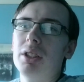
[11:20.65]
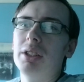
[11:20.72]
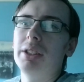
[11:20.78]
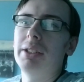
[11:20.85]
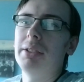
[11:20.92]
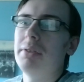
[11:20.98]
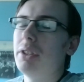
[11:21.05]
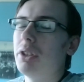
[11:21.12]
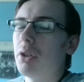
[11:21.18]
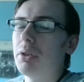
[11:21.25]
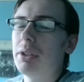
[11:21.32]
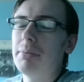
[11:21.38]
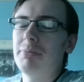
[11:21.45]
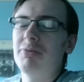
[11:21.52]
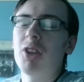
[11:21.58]
he
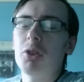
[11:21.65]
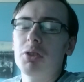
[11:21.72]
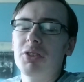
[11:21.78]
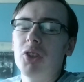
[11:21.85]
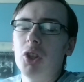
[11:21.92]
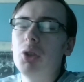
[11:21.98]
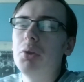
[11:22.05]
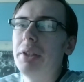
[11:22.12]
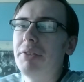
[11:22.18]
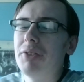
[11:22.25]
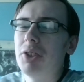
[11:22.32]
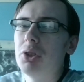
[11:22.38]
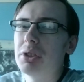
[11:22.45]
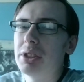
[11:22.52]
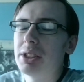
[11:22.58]
votes for who he
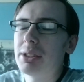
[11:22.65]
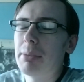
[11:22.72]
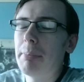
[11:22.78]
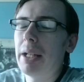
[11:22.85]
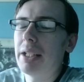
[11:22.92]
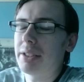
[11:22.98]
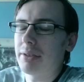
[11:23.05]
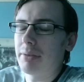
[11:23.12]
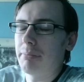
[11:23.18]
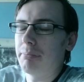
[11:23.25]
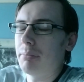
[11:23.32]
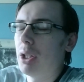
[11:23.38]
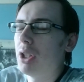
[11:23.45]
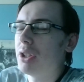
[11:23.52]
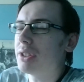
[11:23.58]
feels is the best
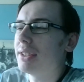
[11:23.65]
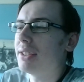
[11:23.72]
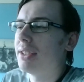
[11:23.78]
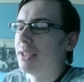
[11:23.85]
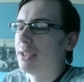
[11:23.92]
person.